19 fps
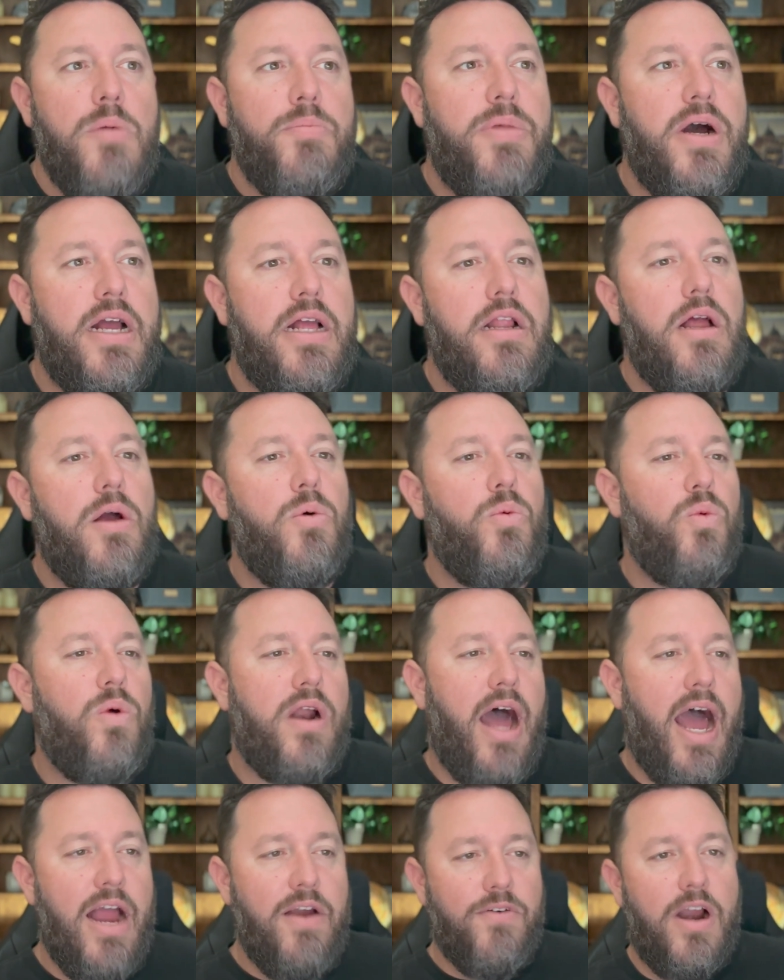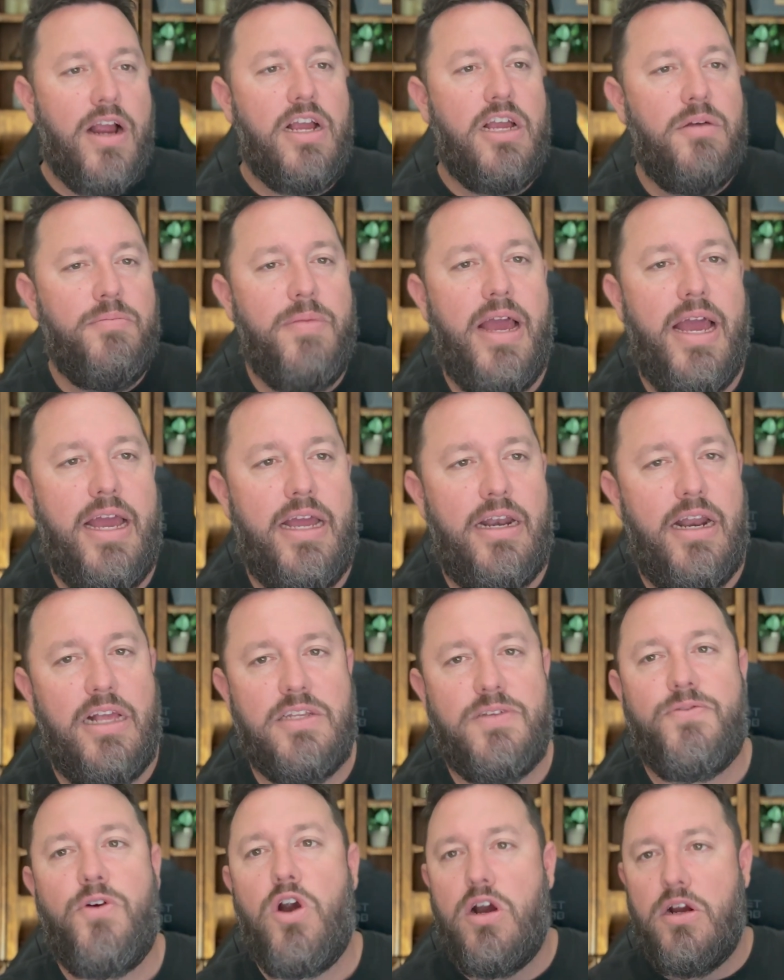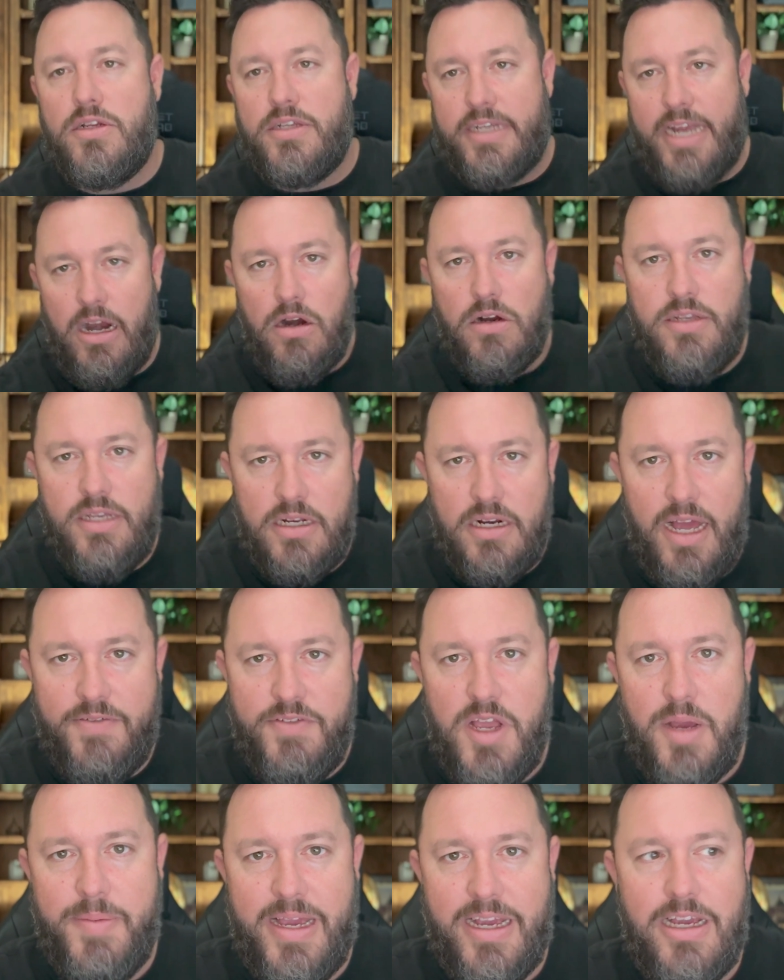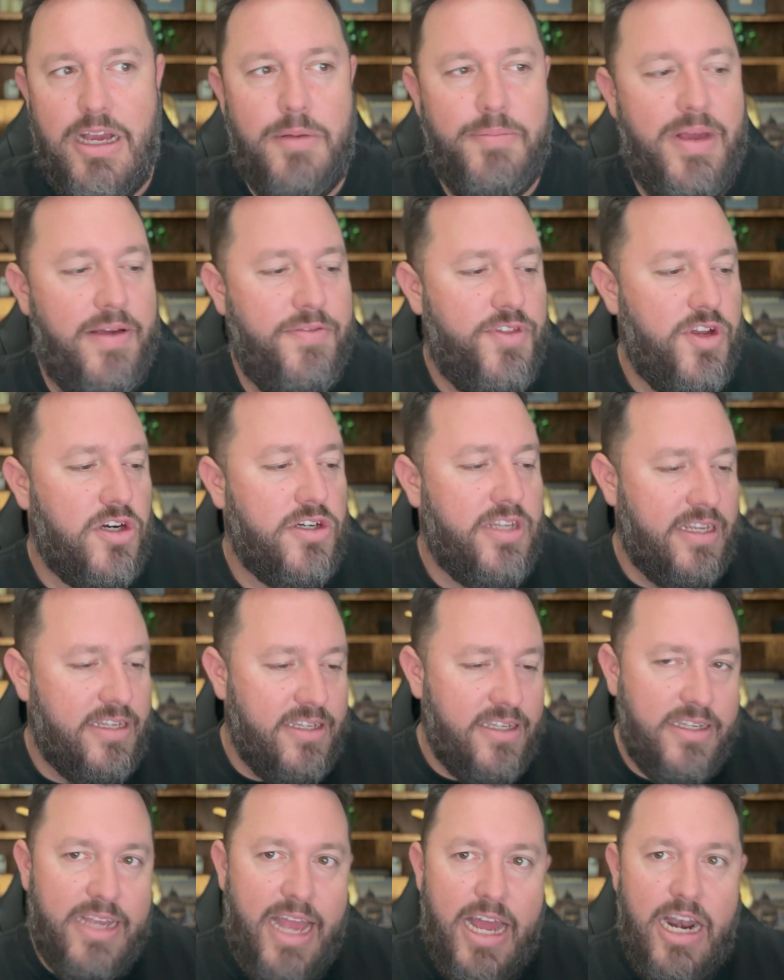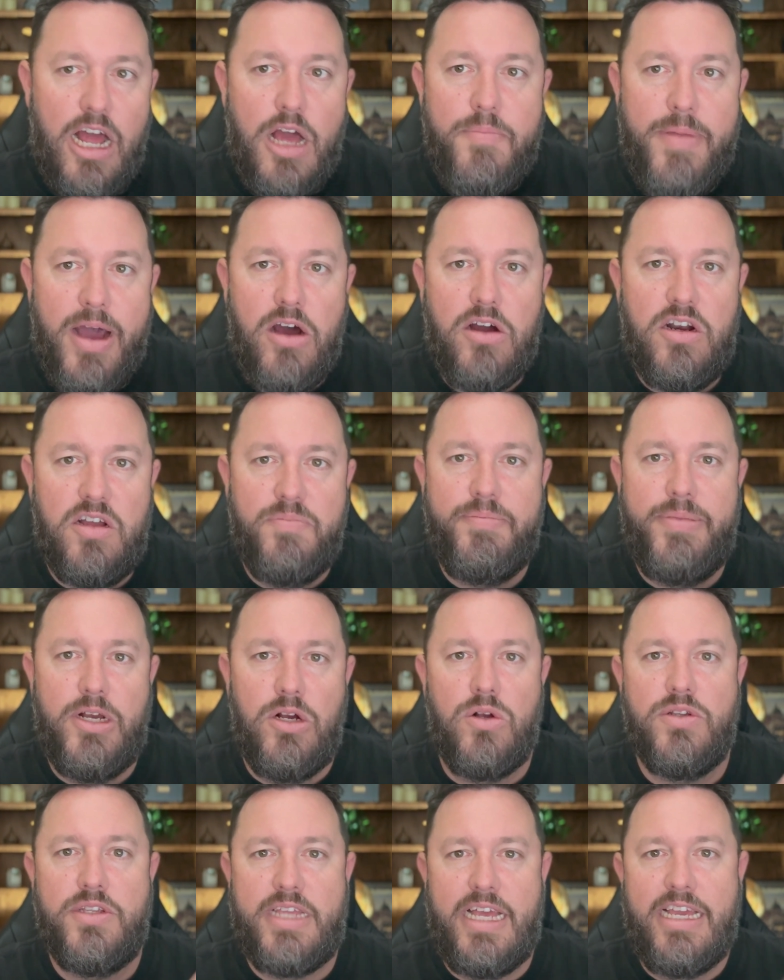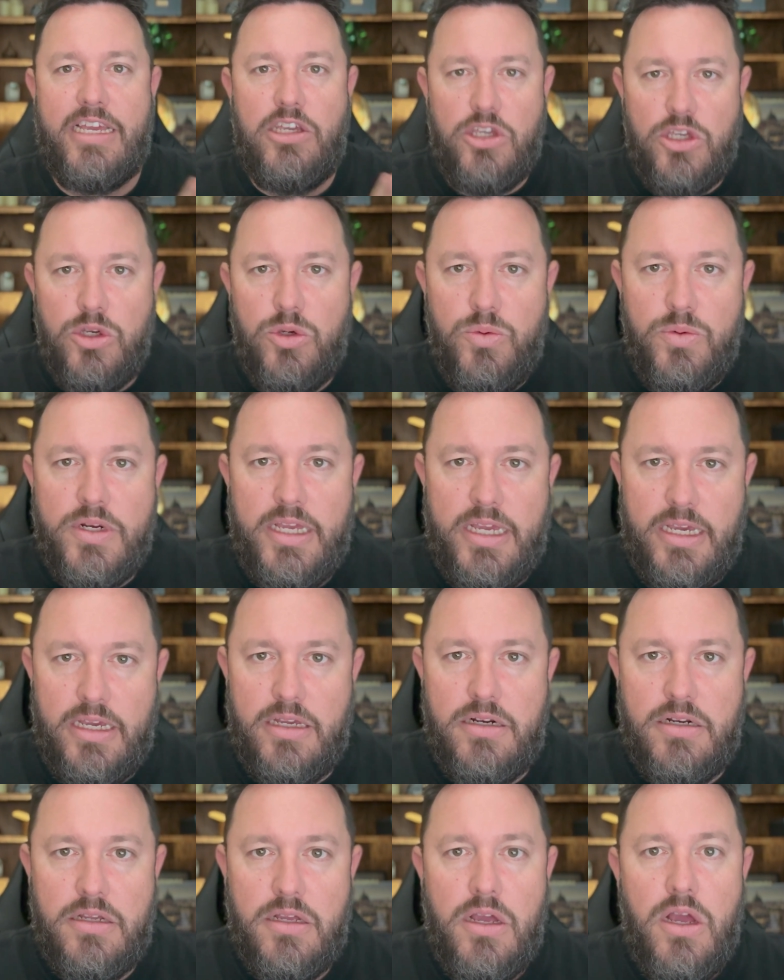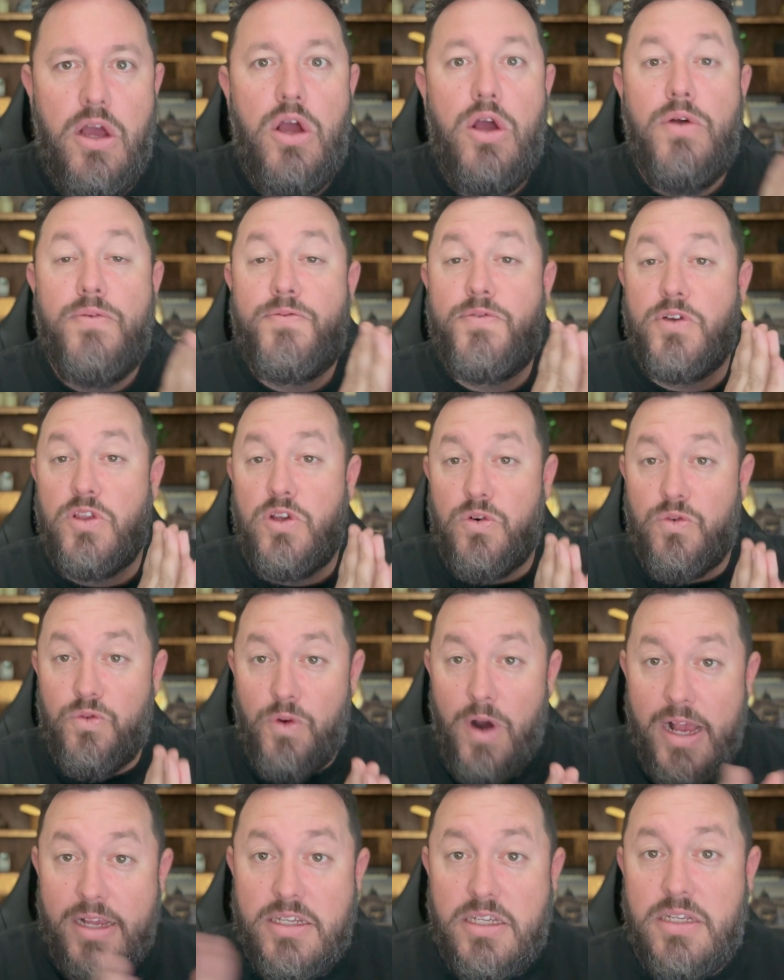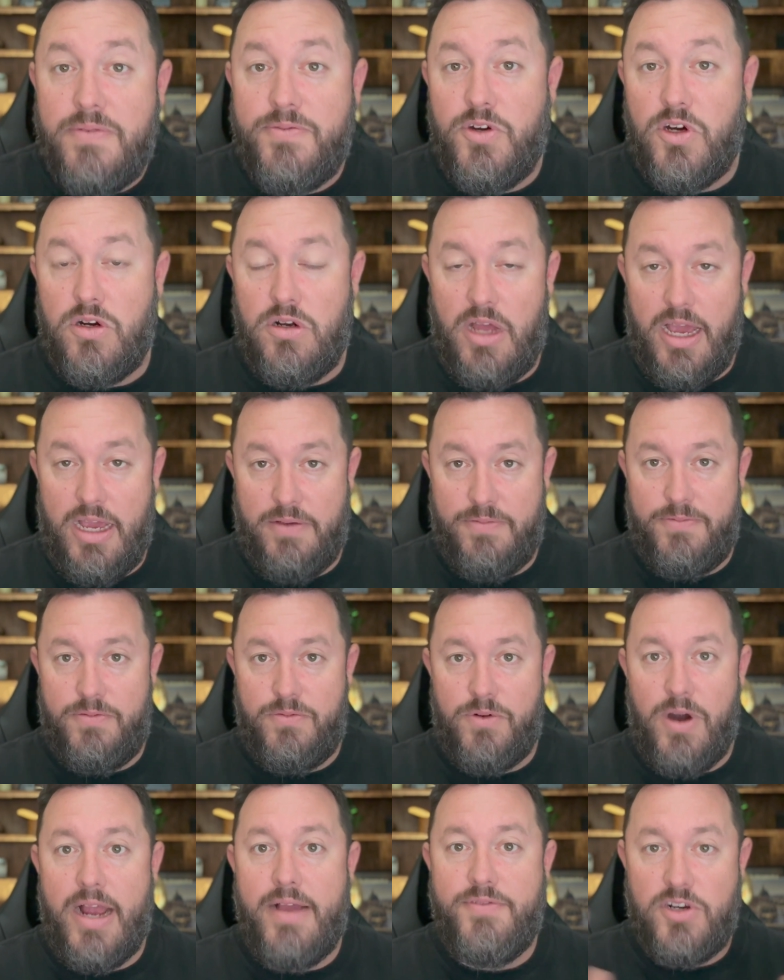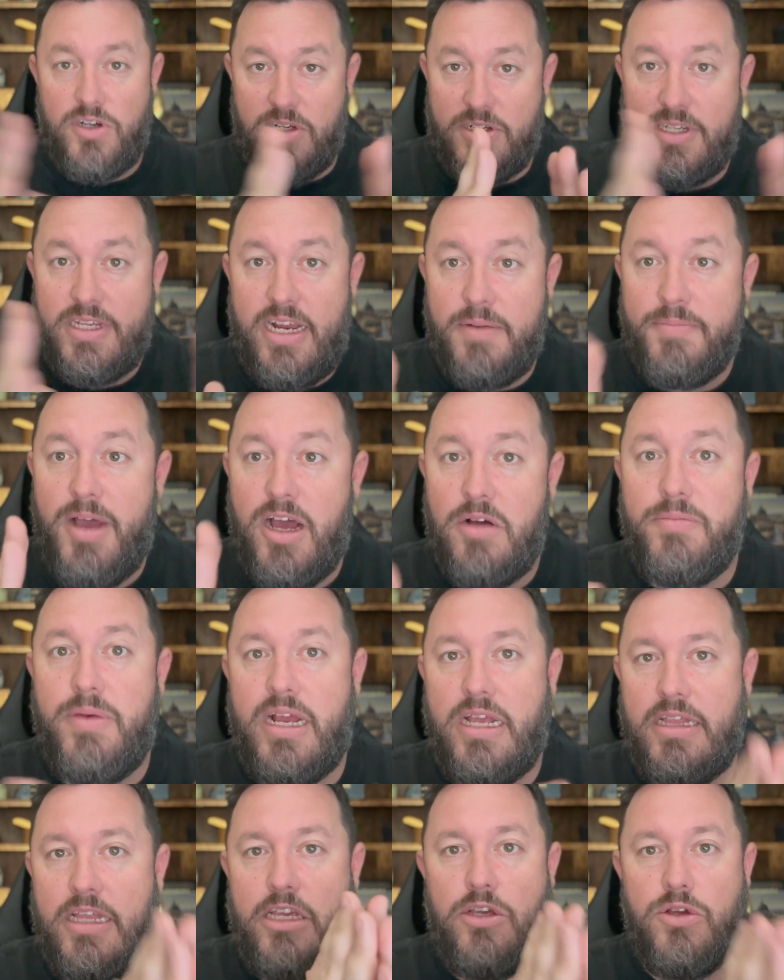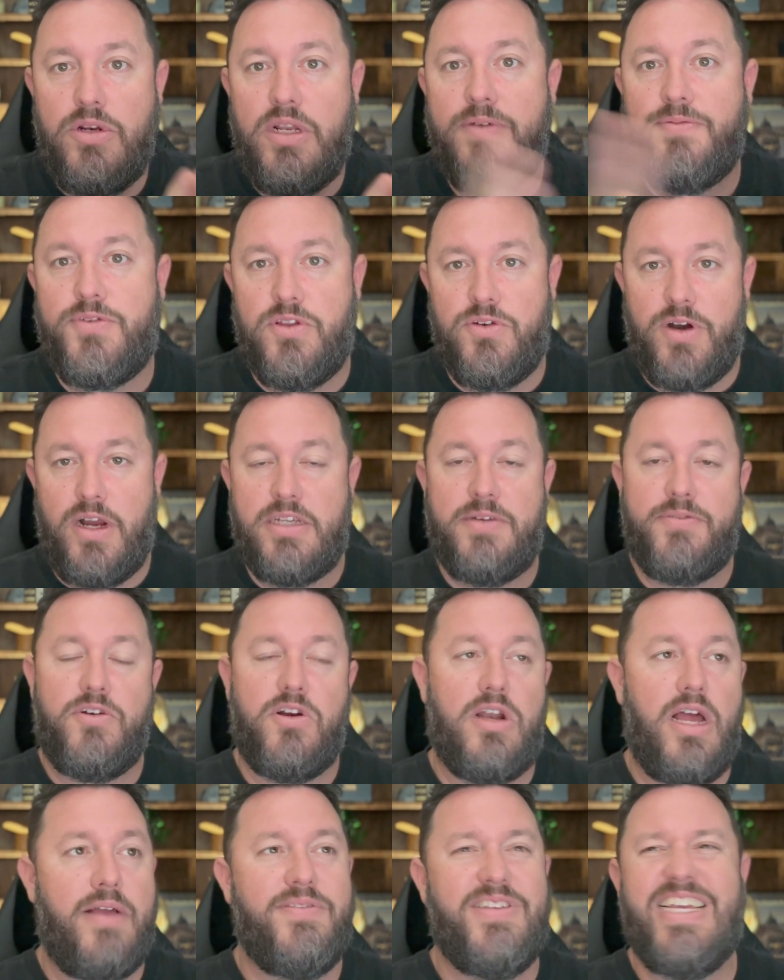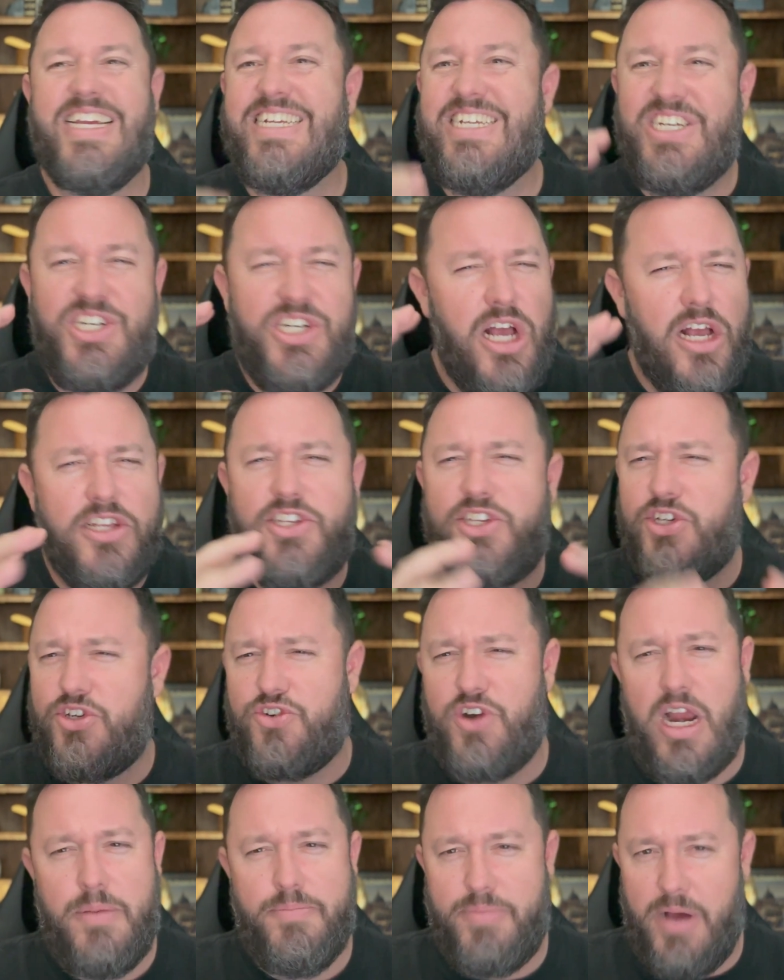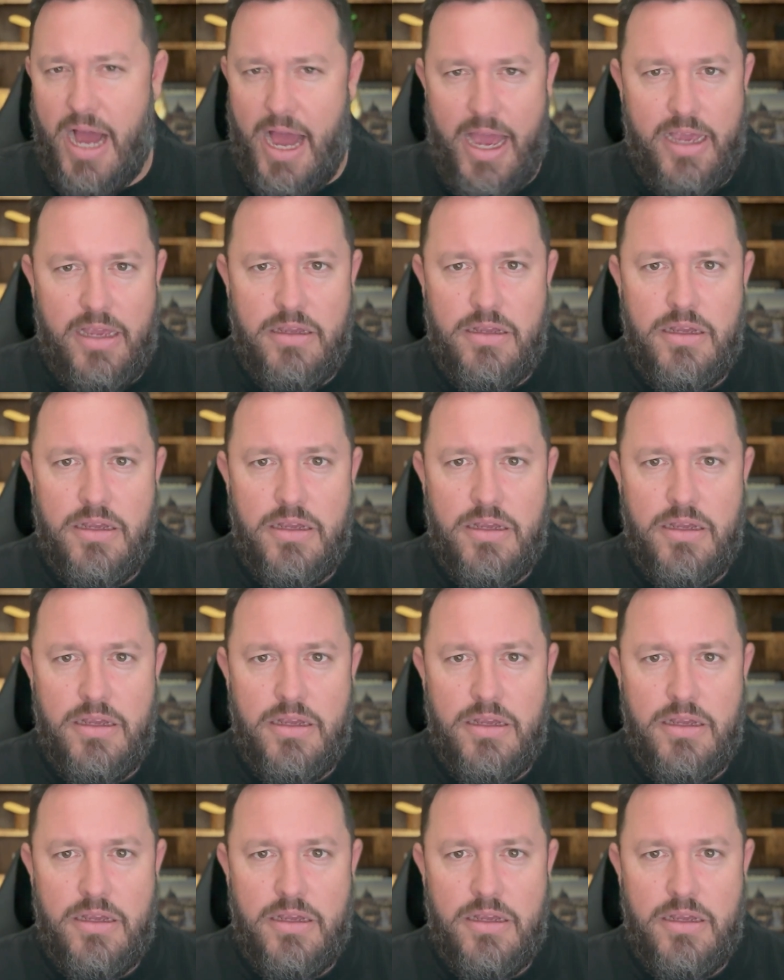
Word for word: But what I recommend as far as guaranteed lifetime income, if there's a set amount of bills that you need for the rest of your life, right? If there's a set amount of money that you need for the rest of your life to just scrape by,